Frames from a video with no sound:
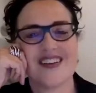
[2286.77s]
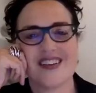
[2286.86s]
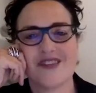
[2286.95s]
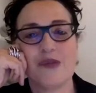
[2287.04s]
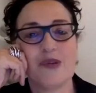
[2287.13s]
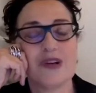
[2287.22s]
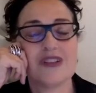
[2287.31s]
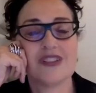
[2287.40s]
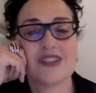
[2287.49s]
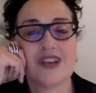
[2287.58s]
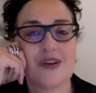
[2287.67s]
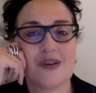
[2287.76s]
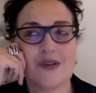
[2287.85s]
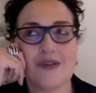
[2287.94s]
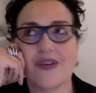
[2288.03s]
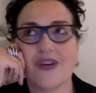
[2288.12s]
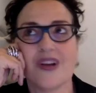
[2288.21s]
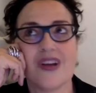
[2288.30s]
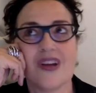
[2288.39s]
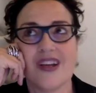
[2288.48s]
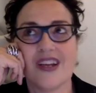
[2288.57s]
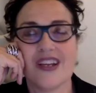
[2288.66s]
Well, we're so,
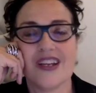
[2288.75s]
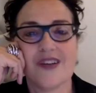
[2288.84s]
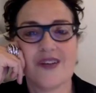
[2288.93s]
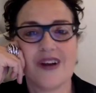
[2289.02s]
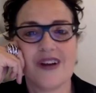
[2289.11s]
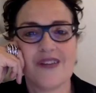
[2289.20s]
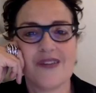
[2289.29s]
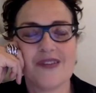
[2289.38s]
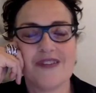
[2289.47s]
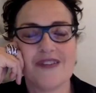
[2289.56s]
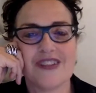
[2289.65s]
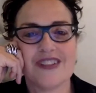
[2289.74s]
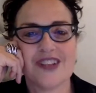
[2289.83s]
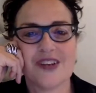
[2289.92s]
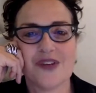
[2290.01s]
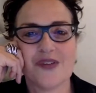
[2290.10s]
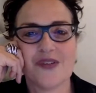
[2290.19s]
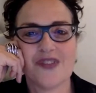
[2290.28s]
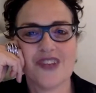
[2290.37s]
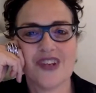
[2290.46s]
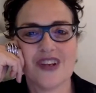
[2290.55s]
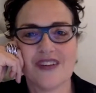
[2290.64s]
we feel so,
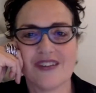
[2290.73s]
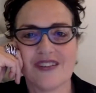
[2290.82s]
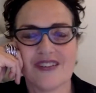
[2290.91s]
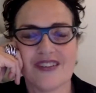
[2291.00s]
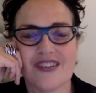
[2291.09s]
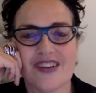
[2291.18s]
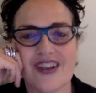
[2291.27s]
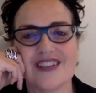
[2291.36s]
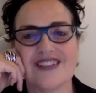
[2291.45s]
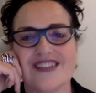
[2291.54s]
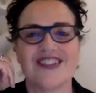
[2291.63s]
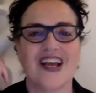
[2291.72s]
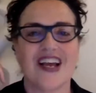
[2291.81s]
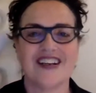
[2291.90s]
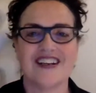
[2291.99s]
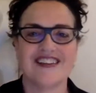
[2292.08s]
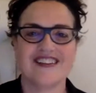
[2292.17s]
delighted